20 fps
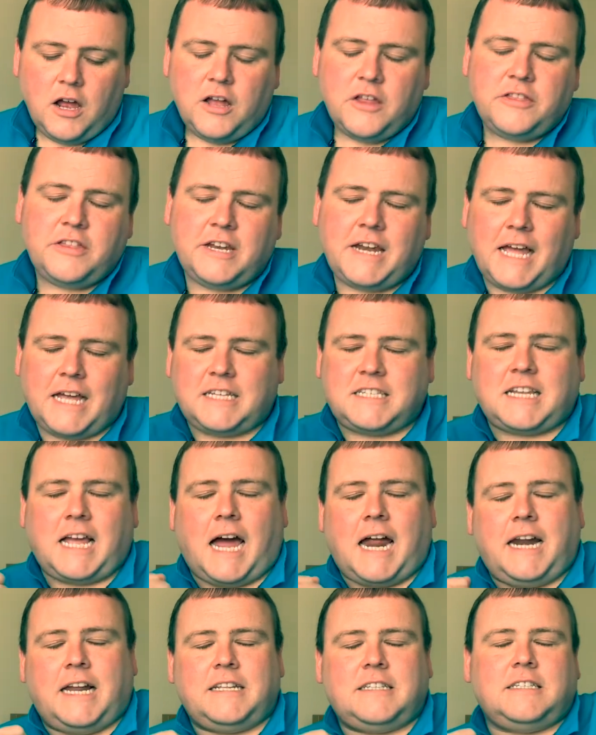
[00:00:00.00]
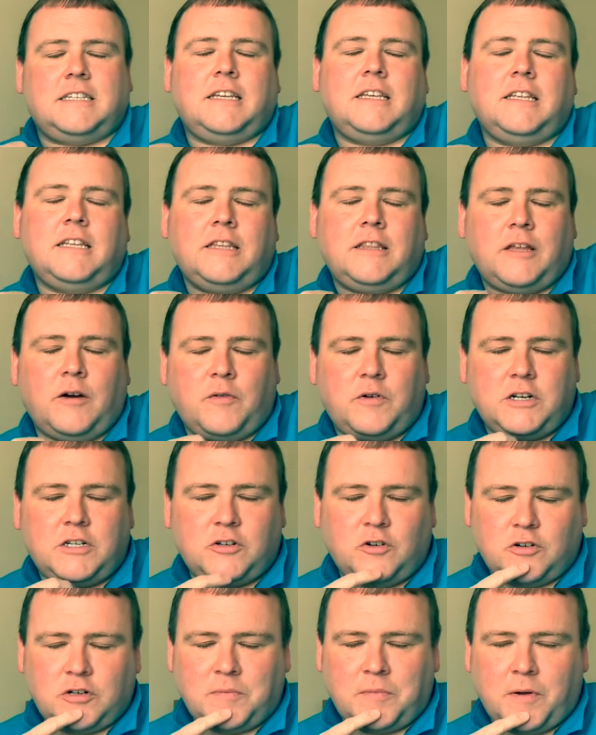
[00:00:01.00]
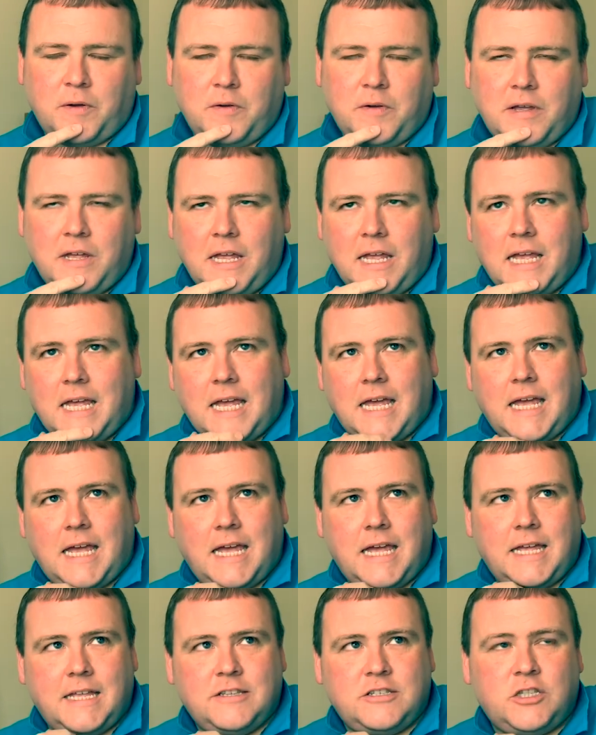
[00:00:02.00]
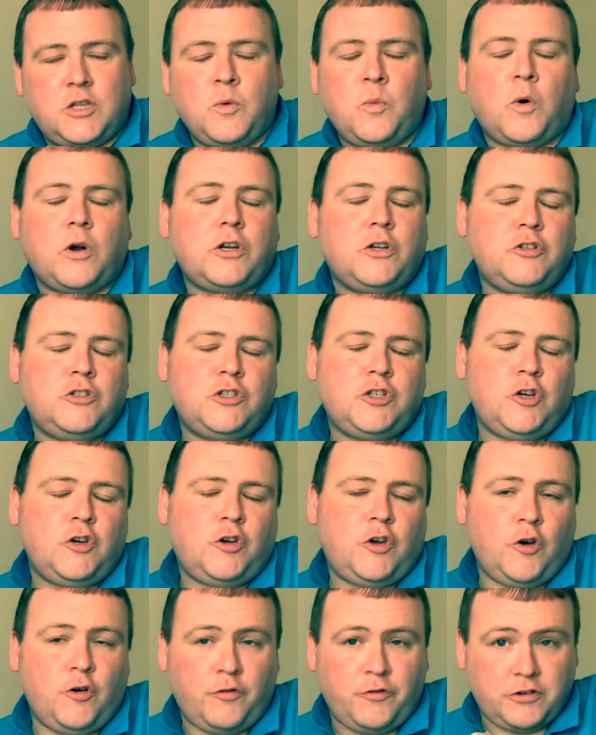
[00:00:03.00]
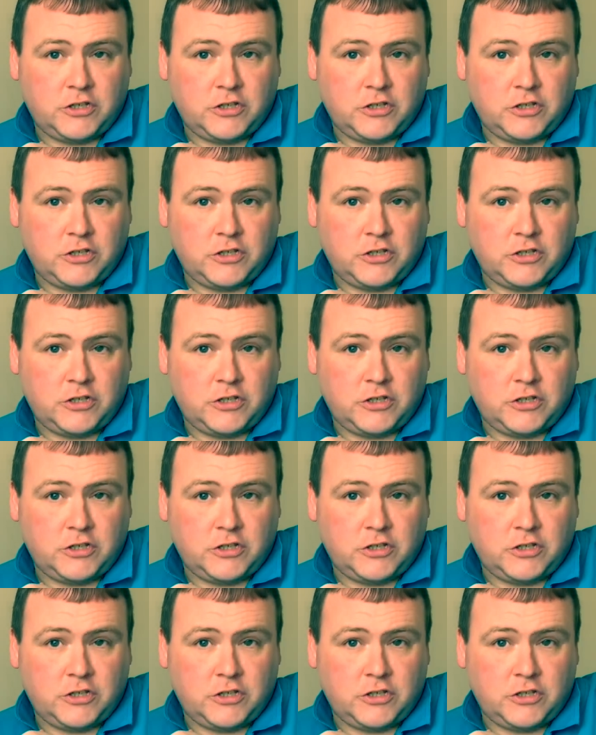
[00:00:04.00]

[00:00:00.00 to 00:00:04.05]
The next character that I want to talk about is the one who's too cool for